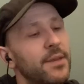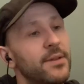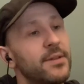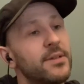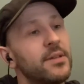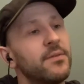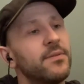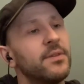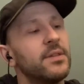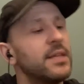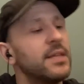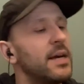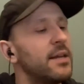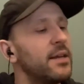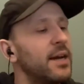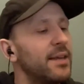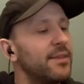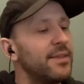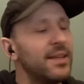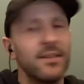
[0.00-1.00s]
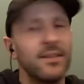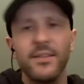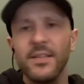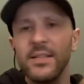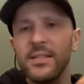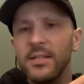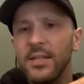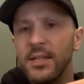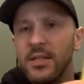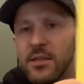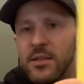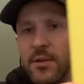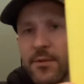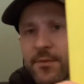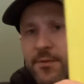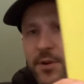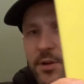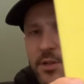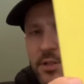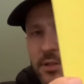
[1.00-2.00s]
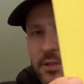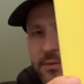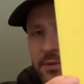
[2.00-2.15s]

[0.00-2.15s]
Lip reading: City of the Dead. I think this is the first of